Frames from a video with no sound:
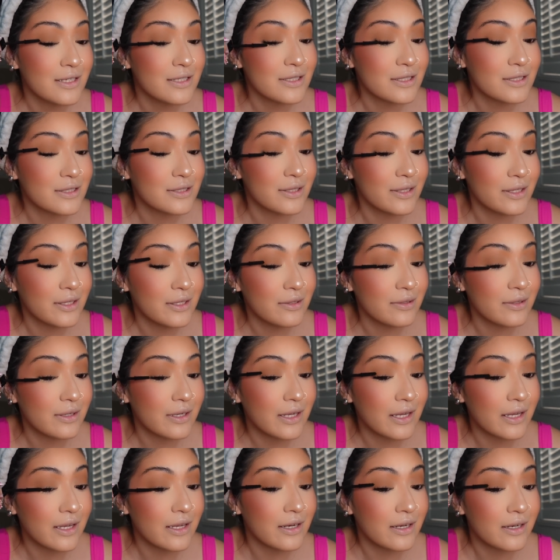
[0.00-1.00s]
just so you don't
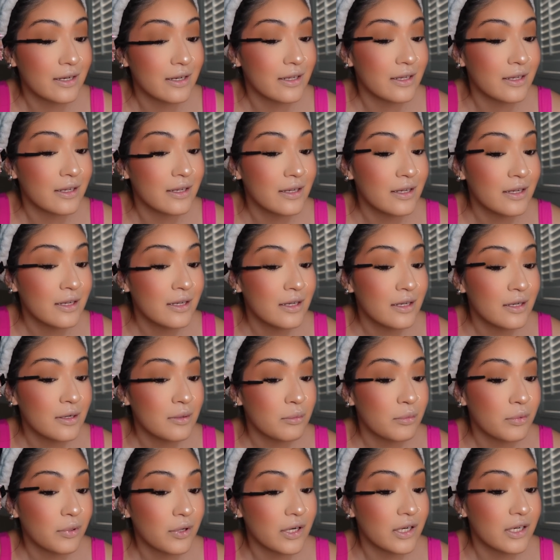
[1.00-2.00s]
get any
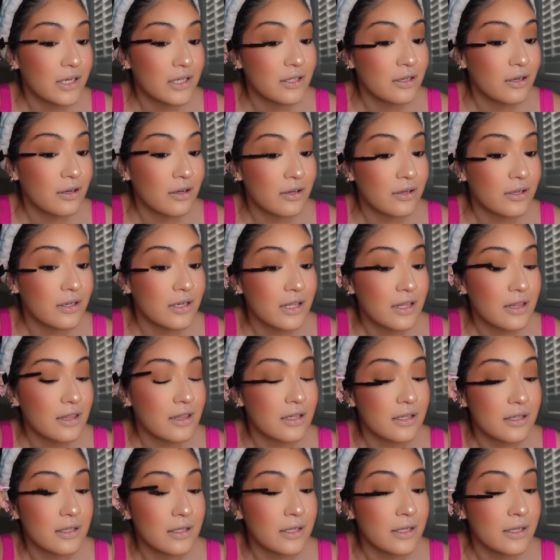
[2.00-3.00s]
product on
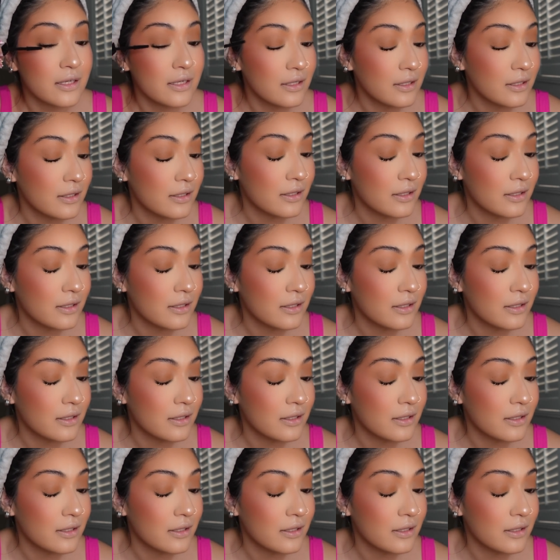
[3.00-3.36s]
the lid.